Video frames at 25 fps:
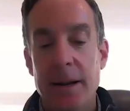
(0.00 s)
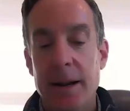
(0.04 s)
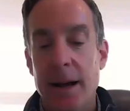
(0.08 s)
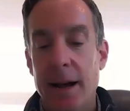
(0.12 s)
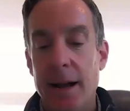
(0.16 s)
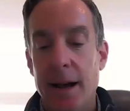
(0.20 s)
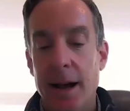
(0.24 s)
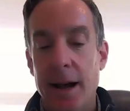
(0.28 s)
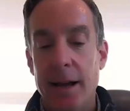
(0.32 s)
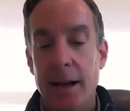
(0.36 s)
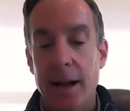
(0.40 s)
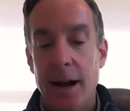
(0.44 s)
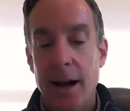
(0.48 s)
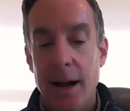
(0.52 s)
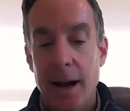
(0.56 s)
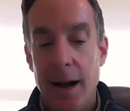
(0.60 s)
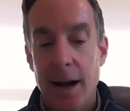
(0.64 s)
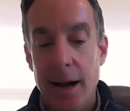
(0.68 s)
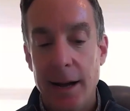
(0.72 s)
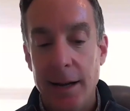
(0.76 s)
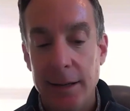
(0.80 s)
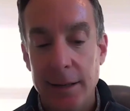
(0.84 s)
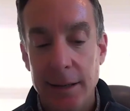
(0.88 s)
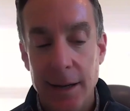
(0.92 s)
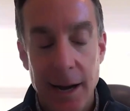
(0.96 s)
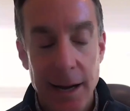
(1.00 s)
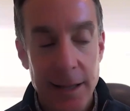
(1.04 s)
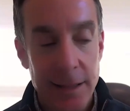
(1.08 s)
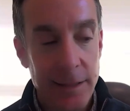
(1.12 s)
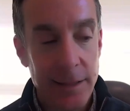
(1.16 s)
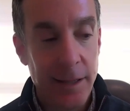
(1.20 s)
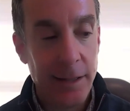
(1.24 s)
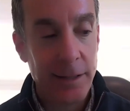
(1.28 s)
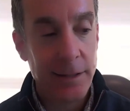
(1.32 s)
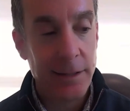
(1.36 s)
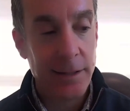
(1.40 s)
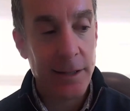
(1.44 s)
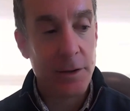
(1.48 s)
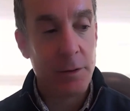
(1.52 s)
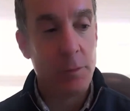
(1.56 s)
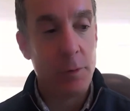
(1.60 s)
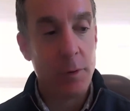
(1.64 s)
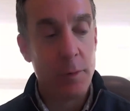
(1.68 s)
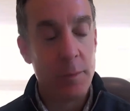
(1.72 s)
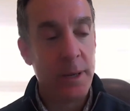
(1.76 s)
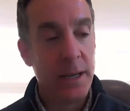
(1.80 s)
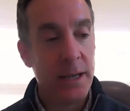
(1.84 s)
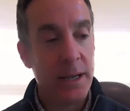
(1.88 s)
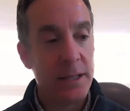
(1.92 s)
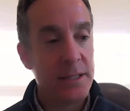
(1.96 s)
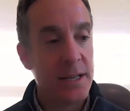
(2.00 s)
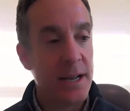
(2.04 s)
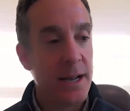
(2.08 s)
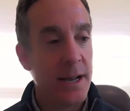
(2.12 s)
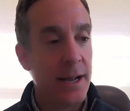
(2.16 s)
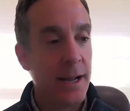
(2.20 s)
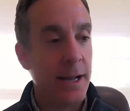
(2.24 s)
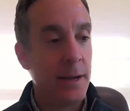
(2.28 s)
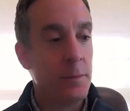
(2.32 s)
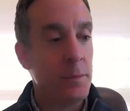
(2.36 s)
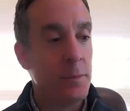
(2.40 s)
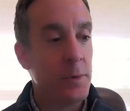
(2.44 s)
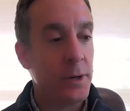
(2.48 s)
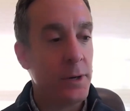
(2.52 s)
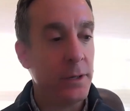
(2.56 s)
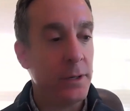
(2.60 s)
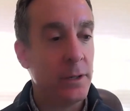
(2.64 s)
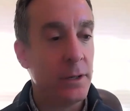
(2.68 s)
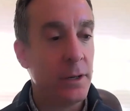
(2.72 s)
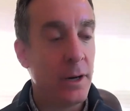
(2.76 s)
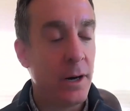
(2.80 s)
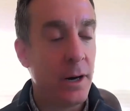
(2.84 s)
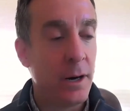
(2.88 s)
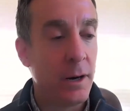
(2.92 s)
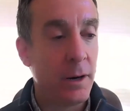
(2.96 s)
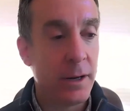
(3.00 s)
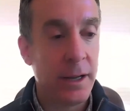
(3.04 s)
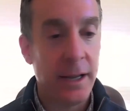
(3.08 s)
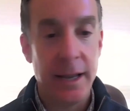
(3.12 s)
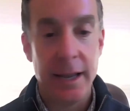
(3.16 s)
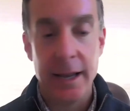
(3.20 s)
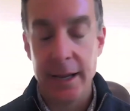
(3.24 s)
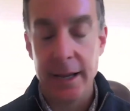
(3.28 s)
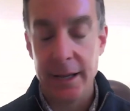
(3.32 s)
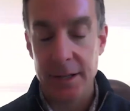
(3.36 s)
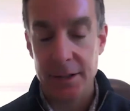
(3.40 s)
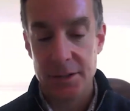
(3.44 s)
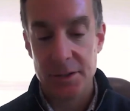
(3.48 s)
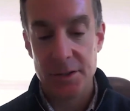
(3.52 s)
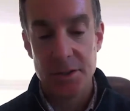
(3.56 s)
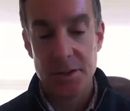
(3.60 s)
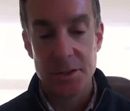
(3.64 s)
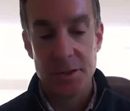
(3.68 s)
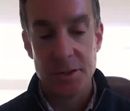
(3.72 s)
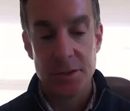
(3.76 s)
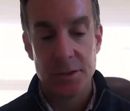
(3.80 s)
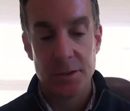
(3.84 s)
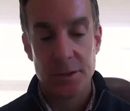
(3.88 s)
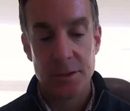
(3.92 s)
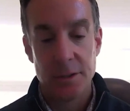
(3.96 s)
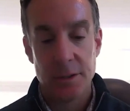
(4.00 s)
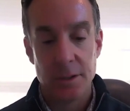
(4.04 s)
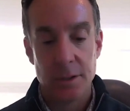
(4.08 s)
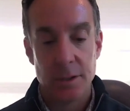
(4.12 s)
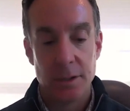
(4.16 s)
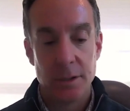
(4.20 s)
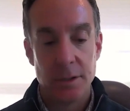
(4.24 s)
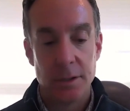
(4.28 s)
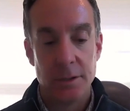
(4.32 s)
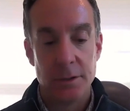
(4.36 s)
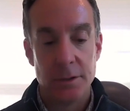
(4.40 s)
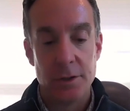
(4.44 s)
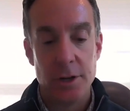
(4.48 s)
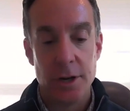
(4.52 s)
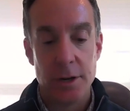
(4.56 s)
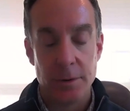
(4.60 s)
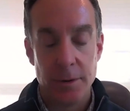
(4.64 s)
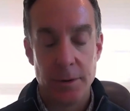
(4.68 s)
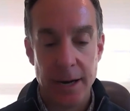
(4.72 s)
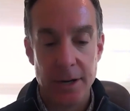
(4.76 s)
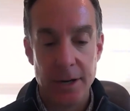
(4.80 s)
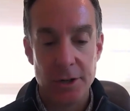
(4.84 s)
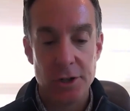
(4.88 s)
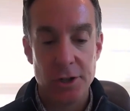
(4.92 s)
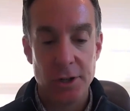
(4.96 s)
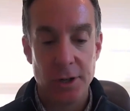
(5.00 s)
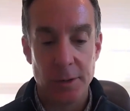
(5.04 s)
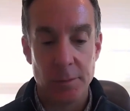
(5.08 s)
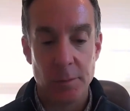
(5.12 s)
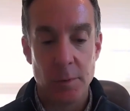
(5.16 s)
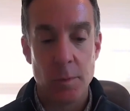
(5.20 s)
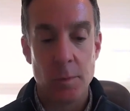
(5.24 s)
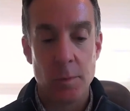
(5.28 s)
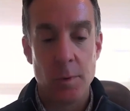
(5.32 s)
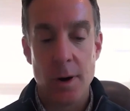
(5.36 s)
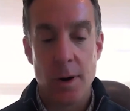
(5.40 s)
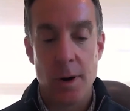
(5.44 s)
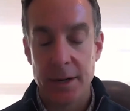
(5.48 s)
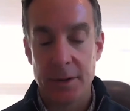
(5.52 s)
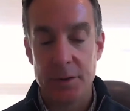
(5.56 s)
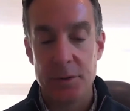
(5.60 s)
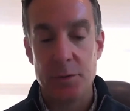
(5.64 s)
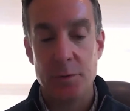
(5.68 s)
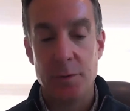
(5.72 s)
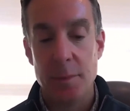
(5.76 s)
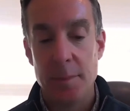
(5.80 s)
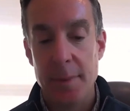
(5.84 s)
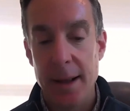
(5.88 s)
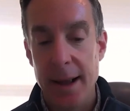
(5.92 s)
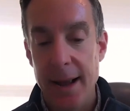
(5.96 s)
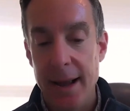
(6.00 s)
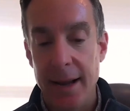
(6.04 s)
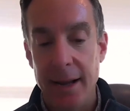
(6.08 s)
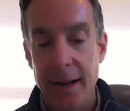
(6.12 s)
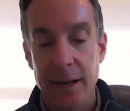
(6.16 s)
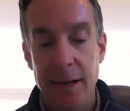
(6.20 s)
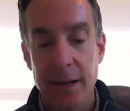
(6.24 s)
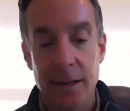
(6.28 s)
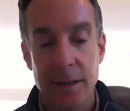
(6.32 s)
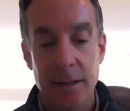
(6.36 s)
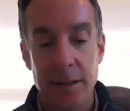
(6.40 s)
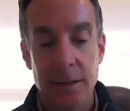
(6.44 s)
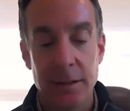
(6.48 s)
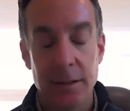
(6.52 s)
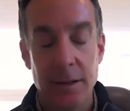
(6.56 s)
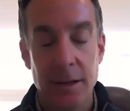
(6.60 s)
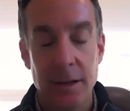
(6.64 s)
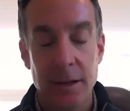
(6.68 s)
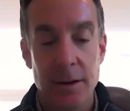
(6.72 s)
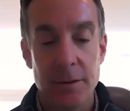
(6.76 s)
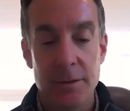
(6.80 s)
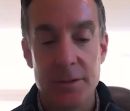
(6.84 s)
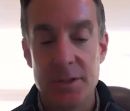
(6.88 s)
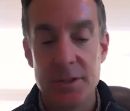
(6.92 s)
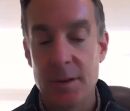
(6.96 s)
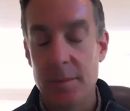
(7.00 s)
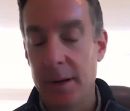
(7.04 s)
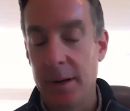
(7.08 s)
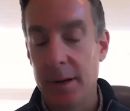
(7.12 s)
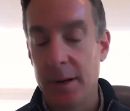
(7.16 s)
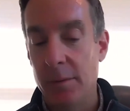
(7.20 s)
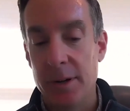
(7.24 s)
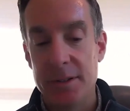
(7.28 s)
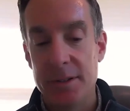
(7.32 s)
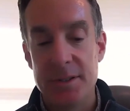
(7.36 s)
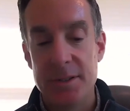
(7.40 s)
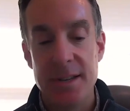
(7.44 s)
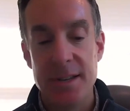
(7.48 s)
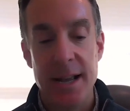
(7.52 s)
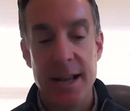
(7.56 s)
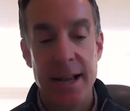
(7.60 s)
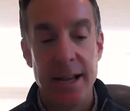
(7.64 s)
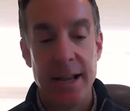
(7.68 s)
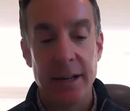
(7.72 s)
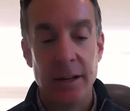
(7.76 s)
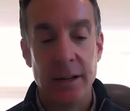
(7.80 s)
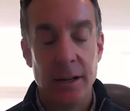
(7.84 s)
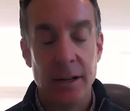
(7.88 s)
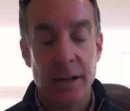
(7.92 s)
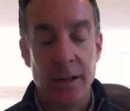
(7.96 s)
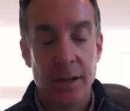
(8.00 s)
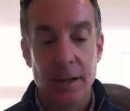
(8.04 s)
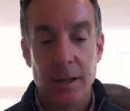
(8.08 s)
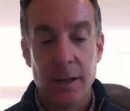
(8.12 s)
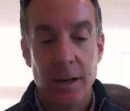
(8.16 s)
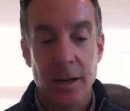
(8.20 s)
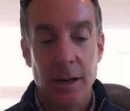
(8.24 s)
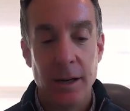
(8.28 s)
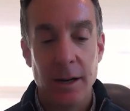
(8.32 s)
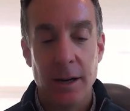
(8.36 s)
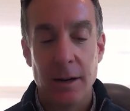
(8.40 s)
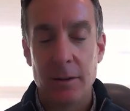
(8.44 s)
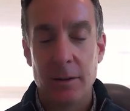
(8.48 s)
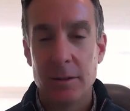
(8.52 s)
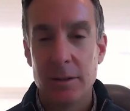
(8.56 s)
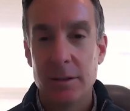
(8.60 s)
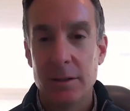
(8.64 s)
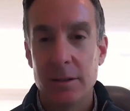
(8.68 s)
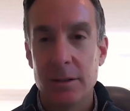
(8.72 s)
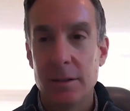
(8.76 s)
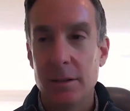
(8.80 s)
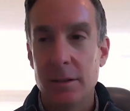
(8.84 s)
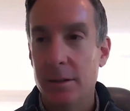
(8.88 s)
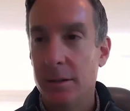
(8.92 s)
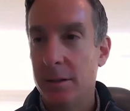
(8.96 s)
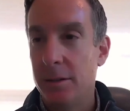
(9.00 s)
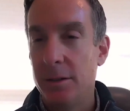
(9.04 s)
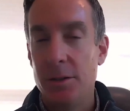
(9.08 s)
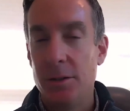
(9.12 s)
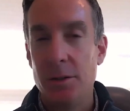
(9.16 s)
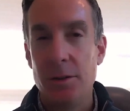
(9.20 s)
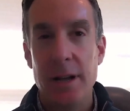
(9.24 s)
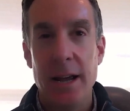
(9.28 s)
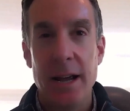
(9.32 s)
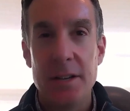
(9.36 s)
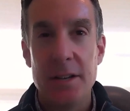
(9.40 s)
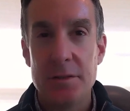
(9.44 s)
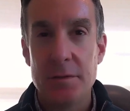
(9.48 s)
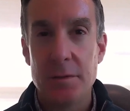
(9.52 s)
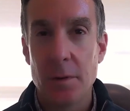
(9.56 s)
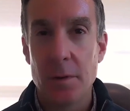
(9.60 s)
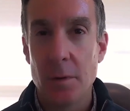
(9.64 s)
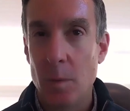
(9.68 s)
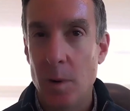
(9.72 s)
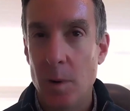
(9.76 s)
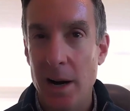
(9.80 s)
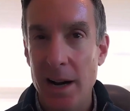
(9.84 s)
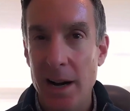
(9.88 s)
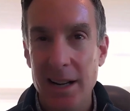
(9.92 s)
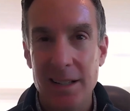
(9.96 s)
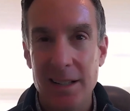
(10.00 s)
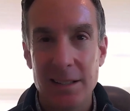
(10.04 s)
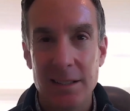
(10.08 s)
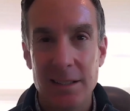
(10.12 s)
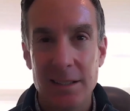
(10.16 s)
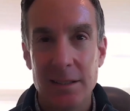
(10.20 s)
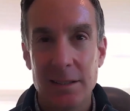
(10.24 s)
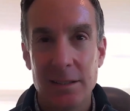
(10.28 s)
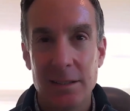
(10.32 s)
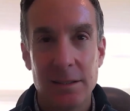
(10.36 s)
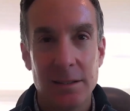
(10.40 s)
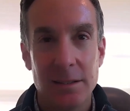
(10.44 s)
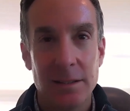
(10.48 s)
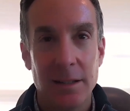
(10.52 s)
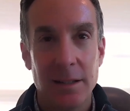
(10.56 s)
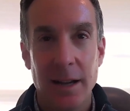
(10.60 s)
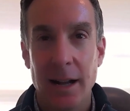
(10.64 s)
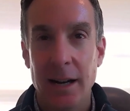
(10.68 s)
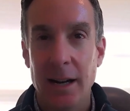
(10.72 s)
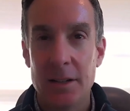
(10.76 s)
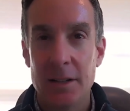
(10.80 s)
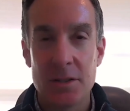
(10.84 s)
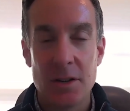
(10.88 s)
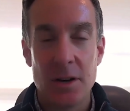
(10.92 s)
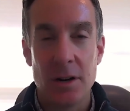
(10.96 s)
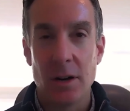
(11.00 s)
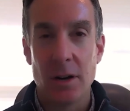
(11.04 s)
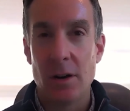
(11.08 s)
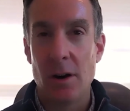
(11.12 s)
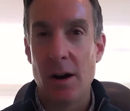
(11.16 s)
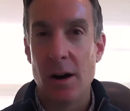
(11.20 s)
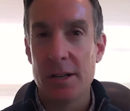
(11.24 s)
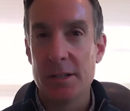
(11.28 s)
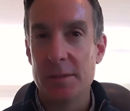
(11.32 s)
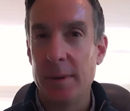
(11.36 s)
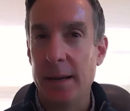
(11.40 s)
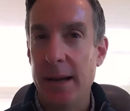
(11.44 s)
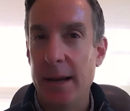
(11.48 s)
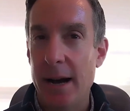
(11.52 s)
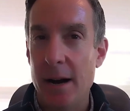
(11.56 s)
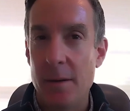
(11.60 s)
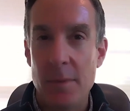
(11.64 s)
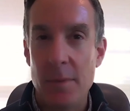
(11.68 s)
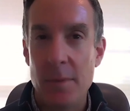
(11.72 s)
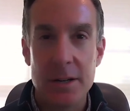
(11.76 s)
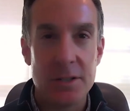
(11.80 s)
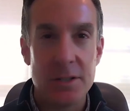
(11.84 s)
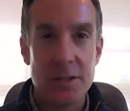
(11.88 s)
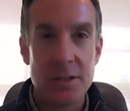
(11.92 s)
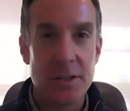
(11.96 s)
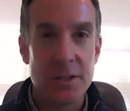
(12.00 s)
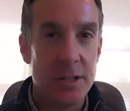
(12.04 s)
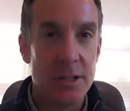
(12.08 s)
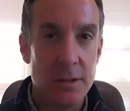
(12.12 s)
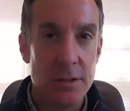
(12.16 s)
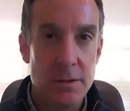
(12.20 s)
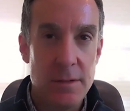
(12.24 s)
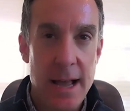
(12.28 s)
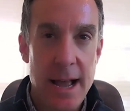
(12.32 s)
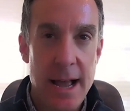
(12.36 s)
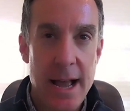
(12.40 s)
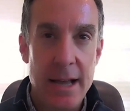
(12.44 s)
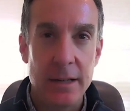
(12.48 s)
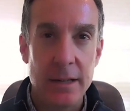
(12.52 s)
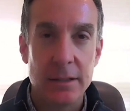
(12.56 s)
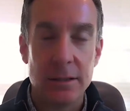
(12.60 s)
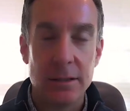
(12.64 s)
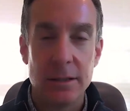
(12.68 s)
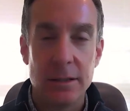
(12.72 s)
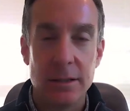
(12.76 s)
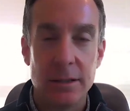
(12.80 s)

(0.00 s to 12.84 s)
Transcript: mean, I I I think that there will be a time when our kids' generation will walk into a bank, and you know, somebody once said, you know, two days for what? And it's going to cost me how much to do that?